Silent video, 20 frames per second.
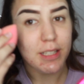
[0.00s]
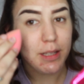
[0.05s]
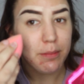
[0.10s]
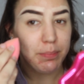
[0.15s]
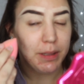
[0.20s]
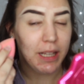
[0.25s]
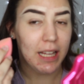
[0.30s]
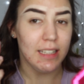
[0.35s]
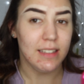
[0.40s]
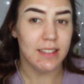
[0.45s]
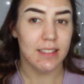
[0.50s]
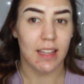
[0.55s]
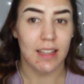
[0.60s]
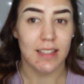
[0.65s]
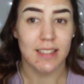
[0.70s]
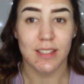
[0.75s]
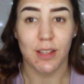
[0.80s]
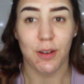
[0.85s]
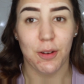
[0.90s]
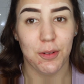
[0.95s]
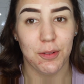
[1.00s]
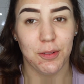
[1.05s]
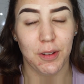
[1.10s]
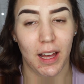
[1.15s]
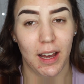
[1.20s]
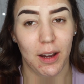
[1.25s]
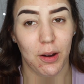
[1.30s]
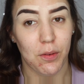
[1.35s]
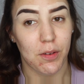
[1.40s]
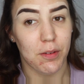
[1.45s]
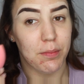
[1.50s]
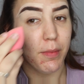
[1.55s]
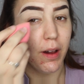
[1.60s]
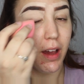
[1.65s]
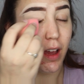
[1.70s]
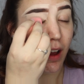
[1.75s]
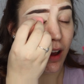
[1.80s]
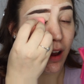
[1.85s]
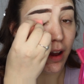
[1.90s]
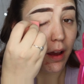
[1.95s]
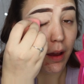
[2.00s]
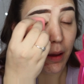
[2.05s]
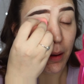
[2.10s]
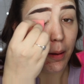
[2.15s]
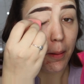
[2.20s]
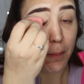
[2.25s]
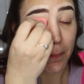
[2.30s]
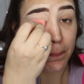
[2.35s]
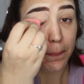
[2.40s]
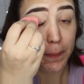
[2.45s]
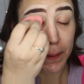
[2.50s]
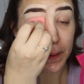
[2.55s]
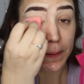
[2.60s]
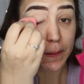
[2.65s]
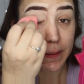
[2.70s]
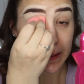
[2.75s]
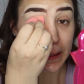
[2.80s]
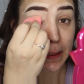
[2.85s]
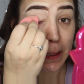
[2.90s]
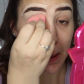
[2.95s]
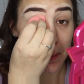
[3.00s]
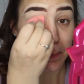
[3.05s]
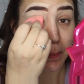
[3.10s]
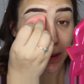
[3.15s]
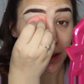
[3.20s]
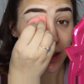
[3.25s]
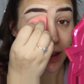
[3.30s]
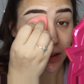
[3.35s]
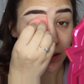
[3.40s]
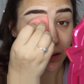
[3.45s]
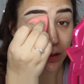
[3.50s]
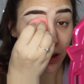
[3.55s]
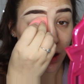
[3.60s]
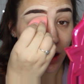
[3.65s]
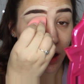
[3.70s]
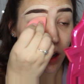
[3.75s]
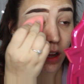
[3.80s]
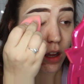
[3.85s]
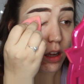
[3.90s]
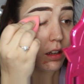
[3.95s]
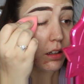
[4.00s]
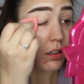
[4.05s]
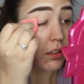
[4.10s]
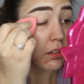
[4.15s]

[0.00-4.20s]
going to blend this all out with my beauty blender,